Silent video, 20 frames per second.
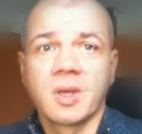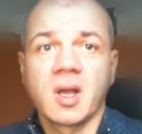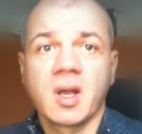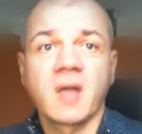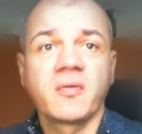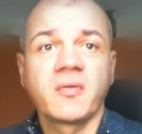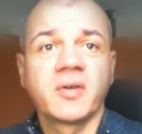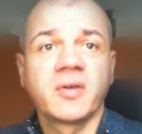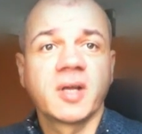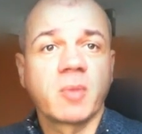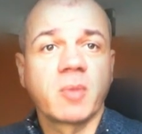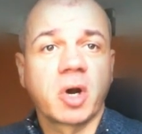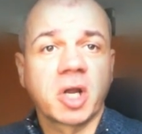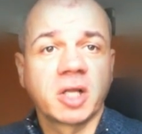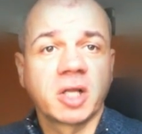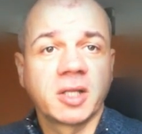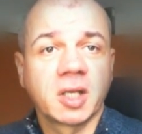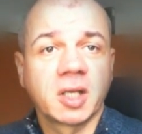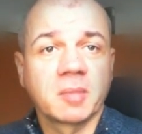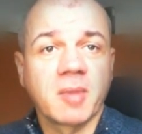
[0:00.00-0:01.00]
affiliate
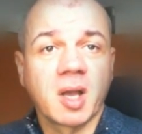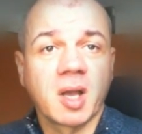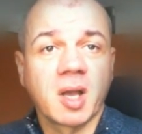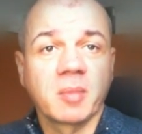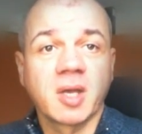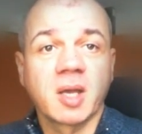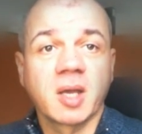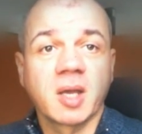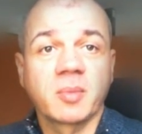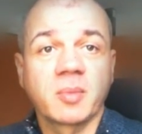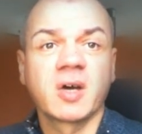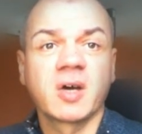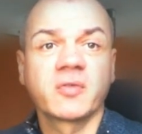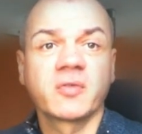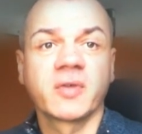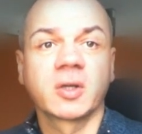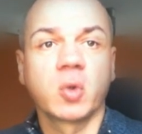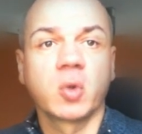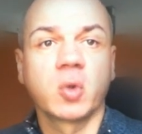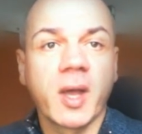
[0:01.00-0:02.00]
marketing might be a
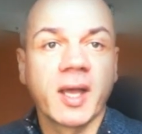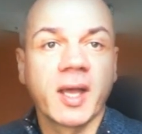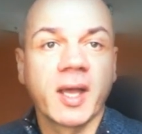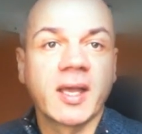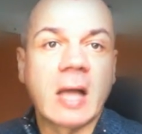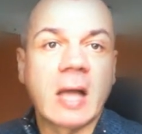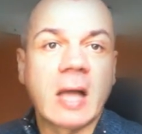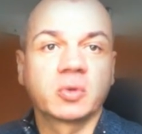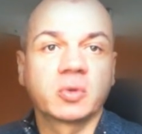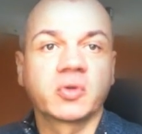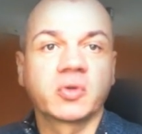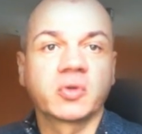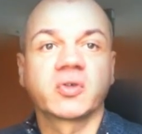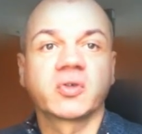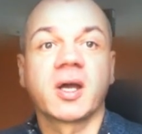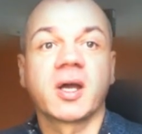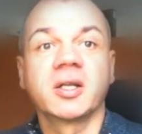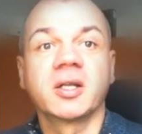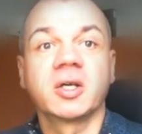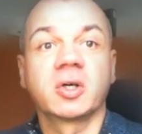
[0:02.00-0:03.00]
perfect way how to
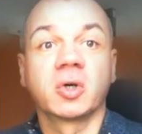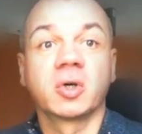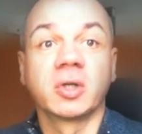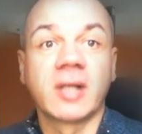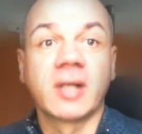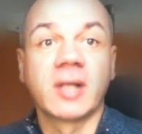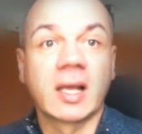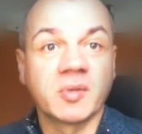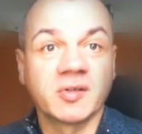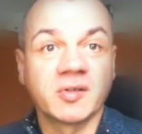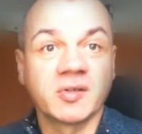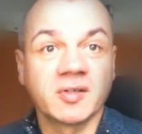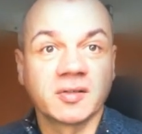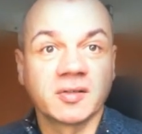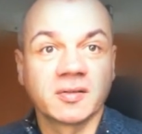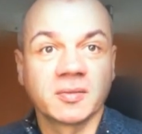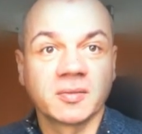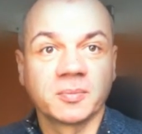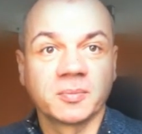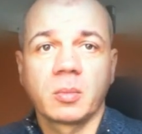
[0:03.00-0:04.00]
start your online
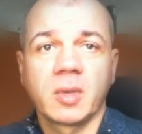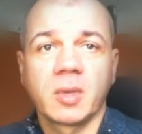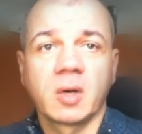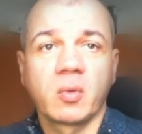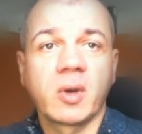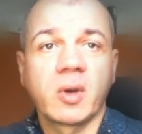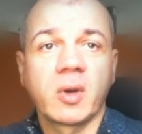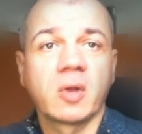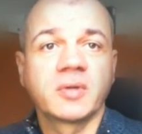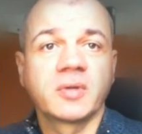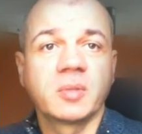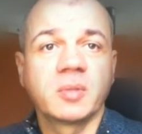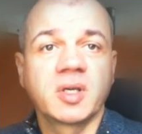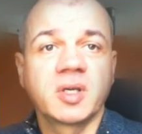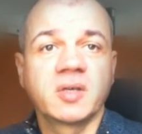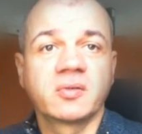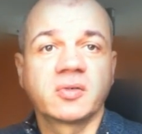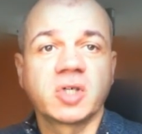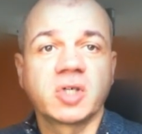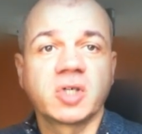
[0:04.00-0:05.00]
business. But one of the
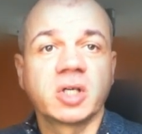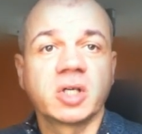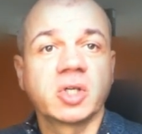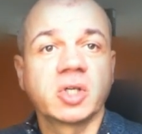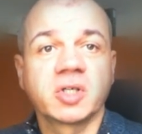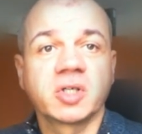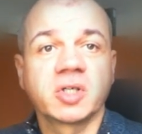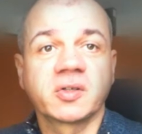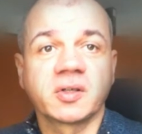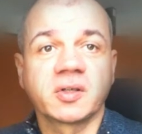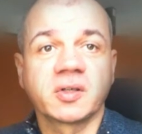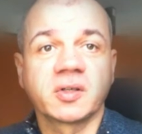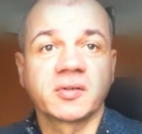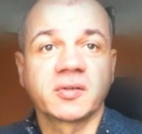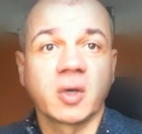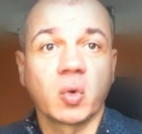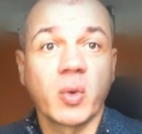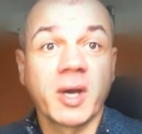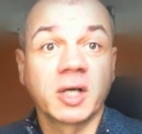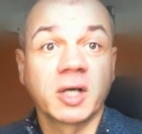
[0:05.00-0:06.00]
biggest challenges is
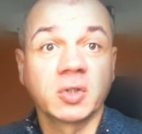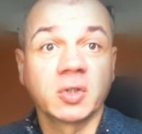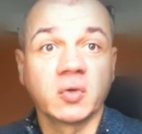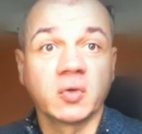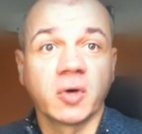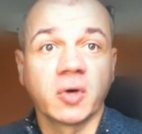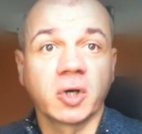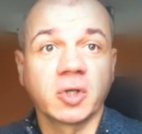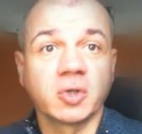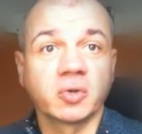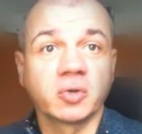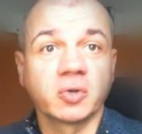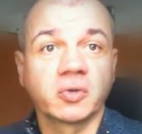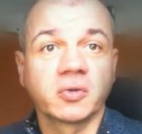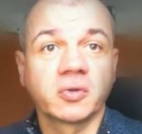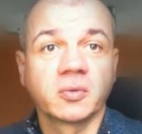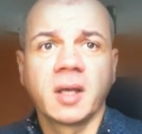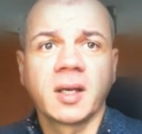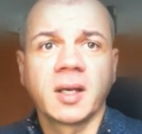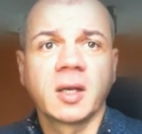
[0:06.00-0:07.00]
where to
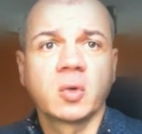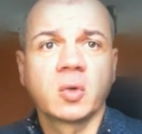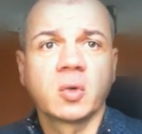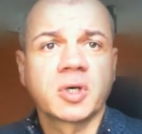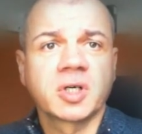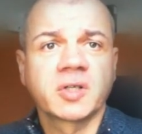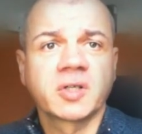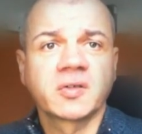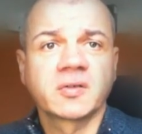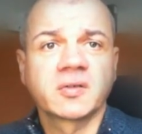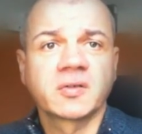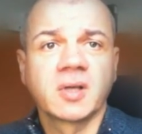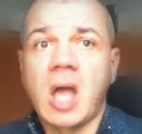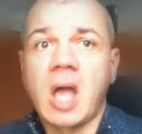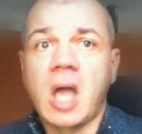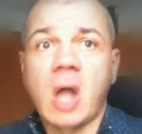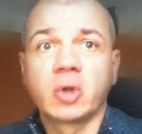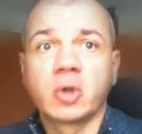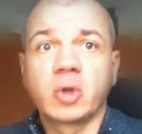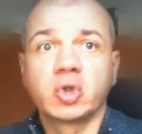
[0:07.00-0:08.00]
focus. In other words,
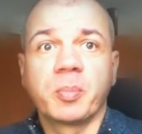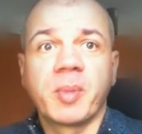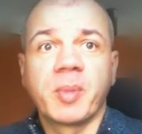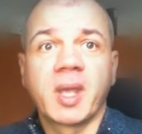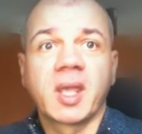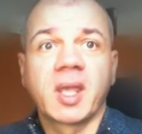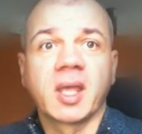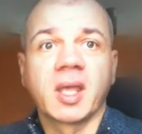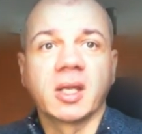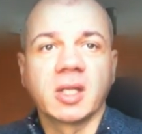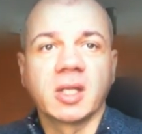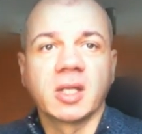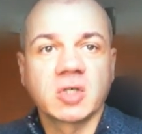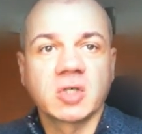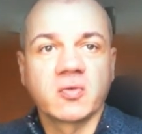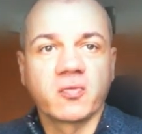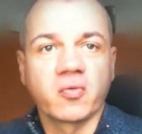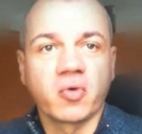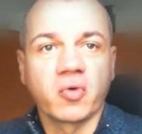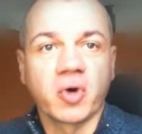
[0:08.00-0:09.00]
how to pick a niche
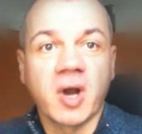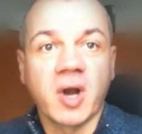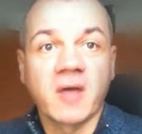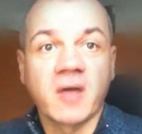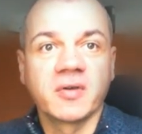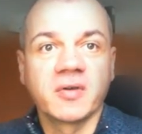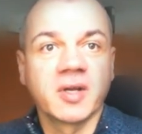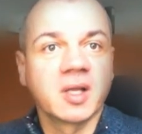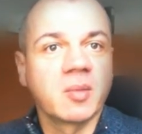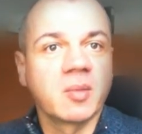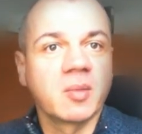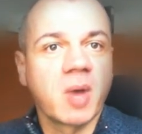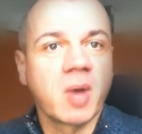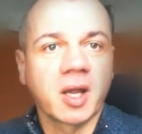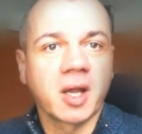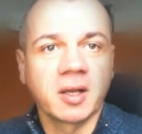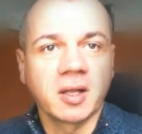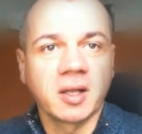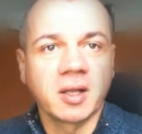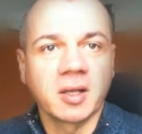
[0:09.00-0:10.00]
for affiliate
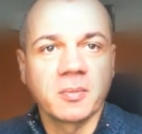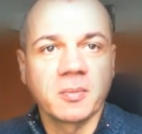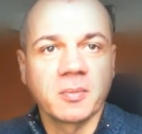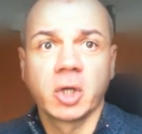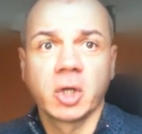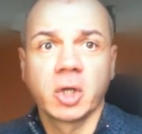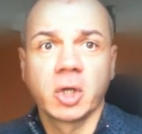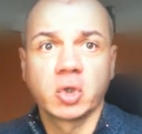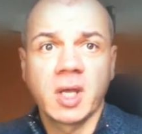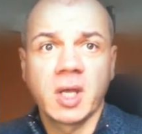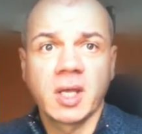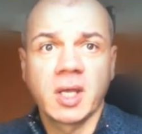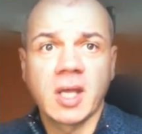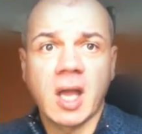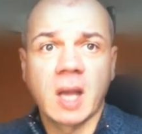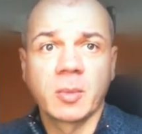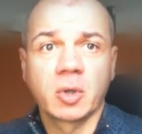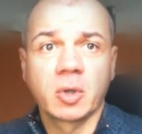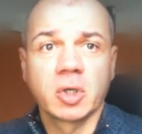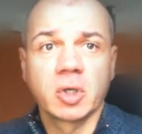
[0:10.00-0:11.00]
marketing. And today
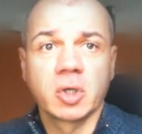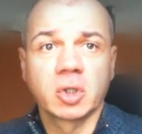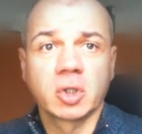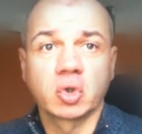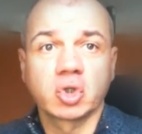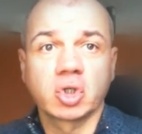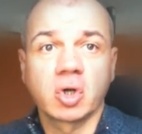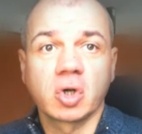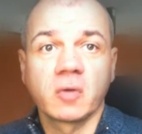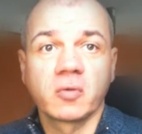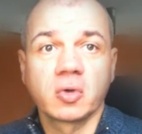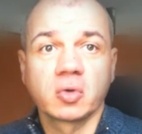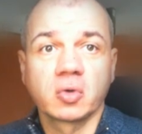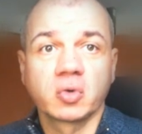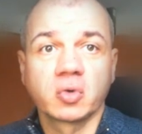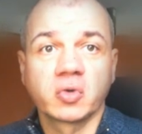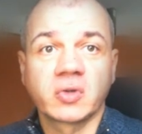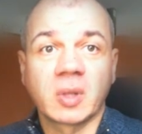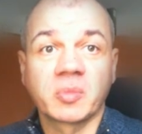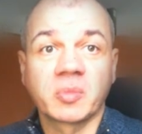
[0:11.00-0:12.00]
I'm going to show
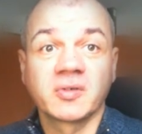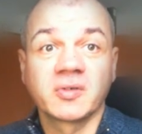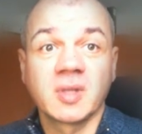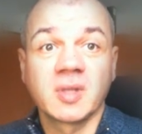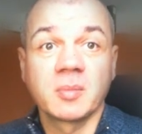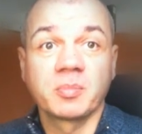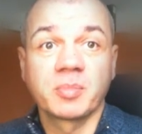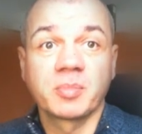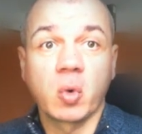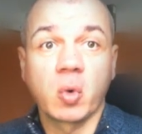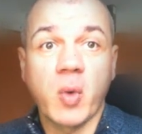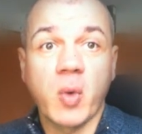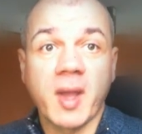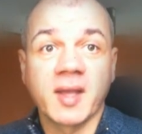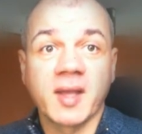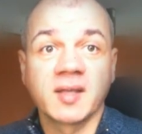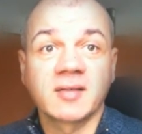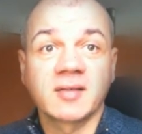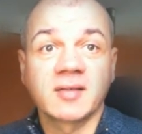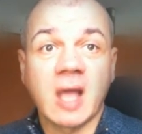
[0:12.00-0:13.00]
you some simple
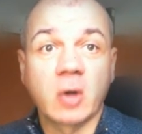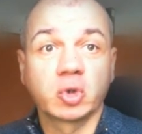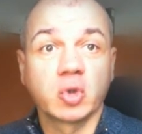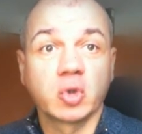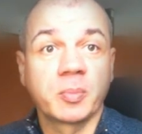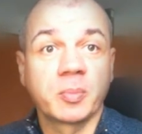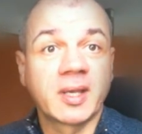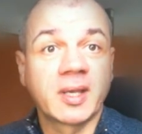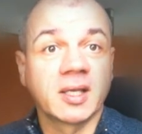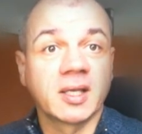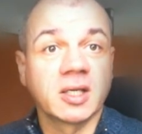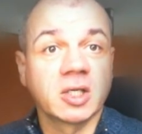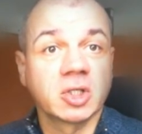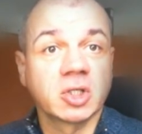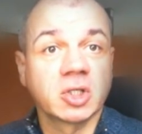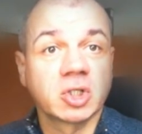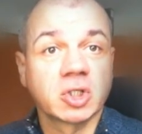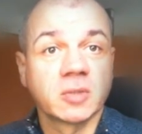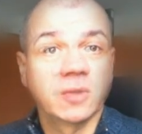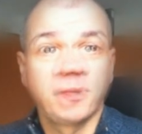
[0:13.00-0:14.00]
ways how to pick a
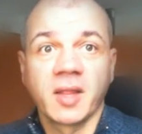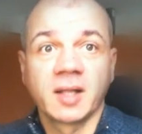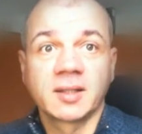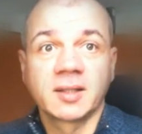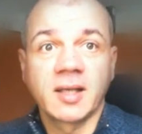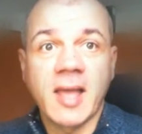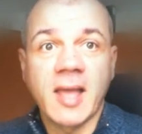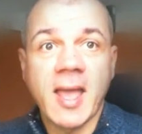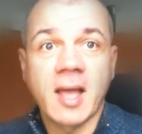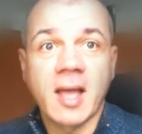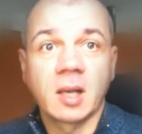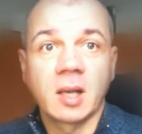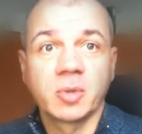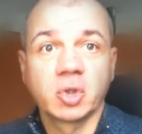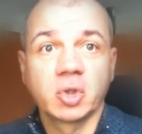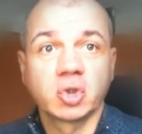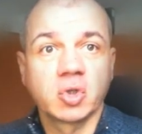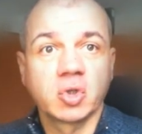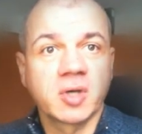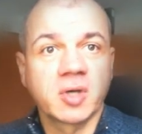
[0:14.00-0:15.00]
niche that can help
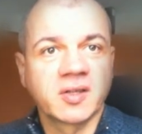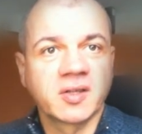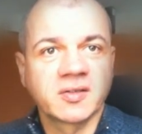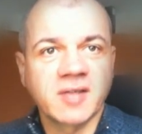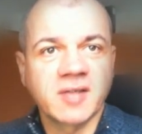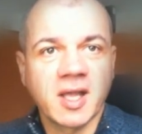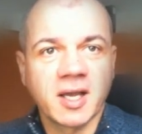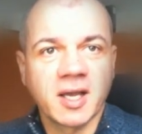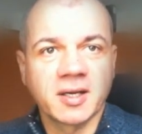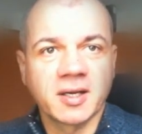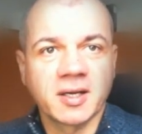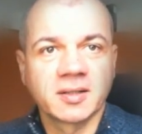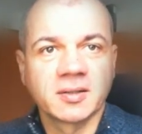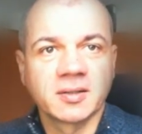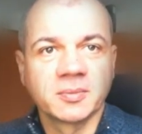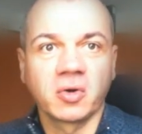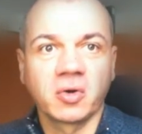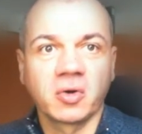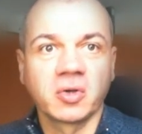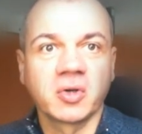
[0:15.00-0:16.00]
you to get started
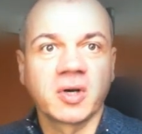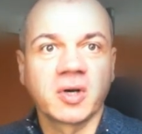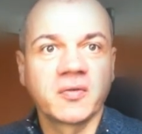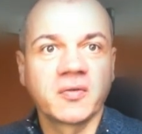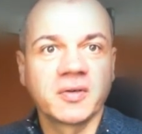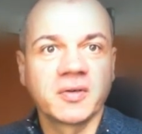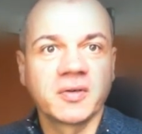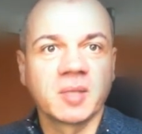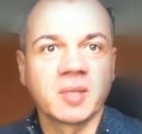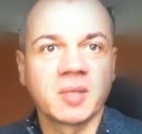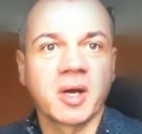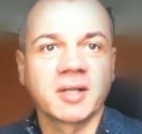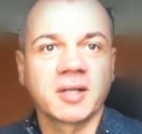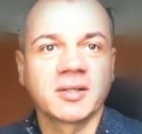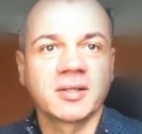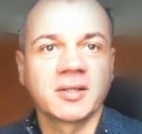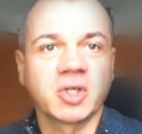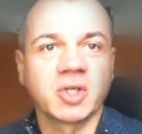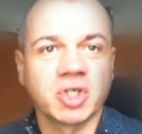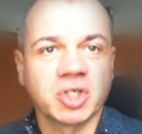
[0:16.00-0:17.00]
on your affiliate
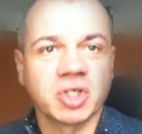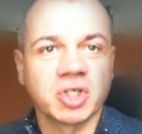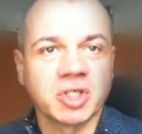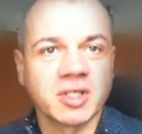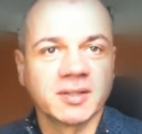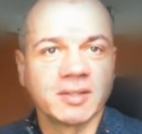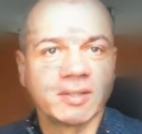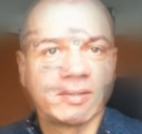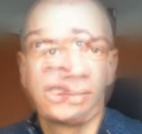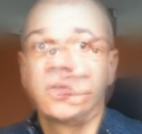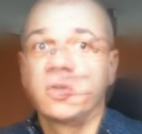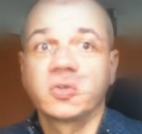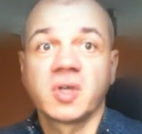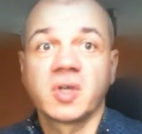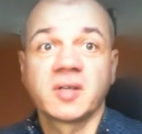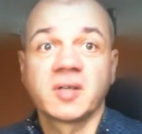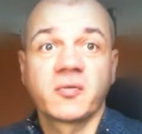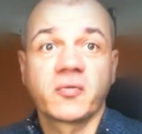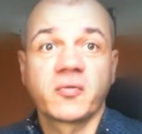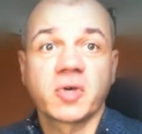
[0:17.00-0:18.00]
marketing journey. So
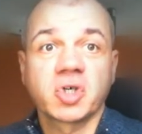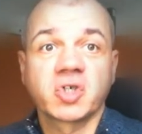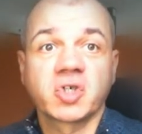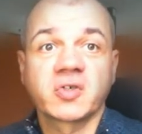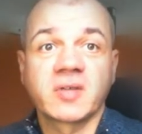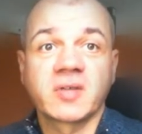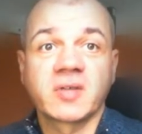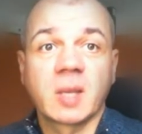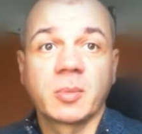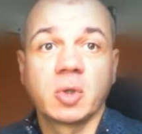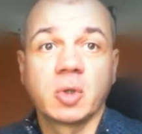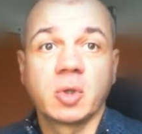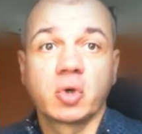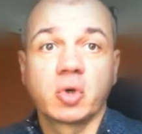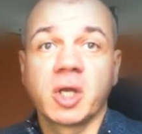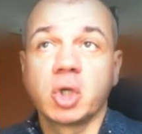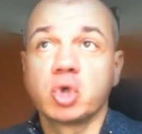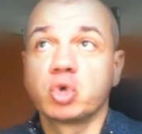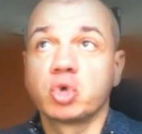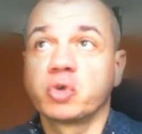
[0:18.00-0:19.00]
as a first step, you
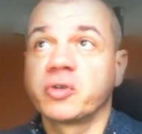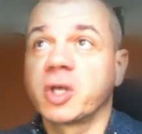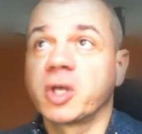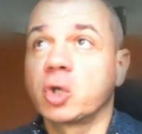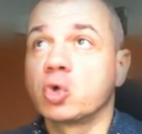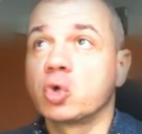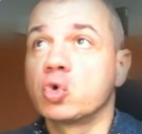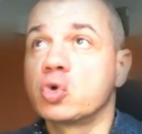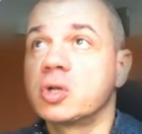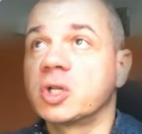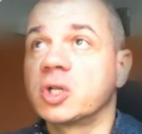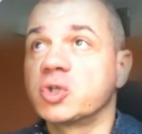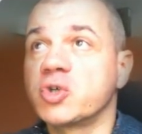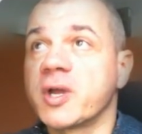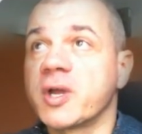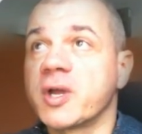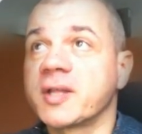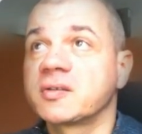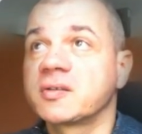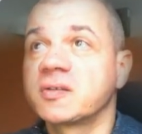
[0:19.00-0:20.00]
can use the Google
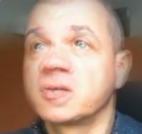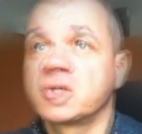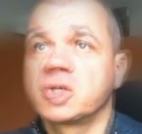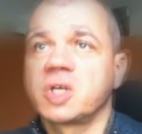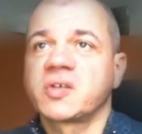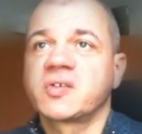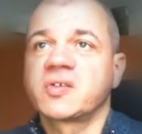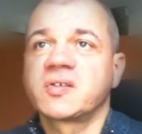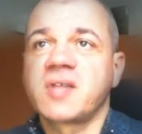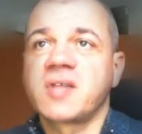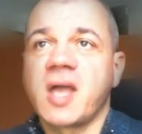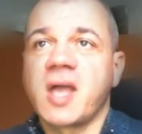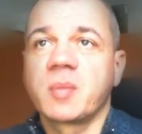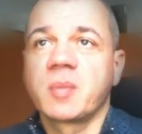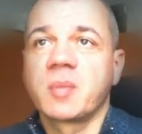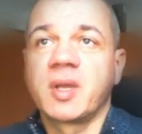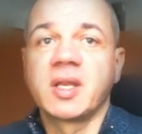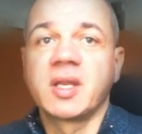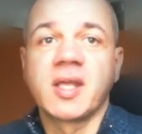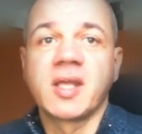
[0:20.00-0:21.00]
Trends. Just
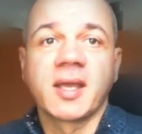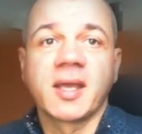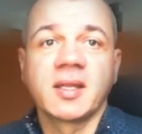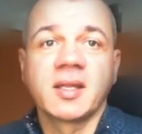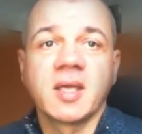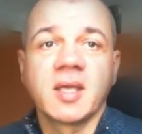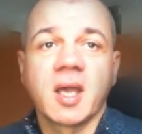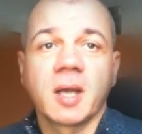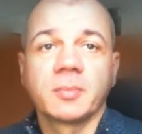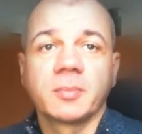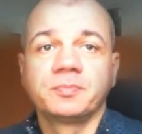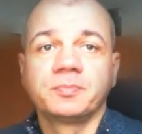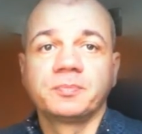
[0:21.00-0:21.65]
type any idea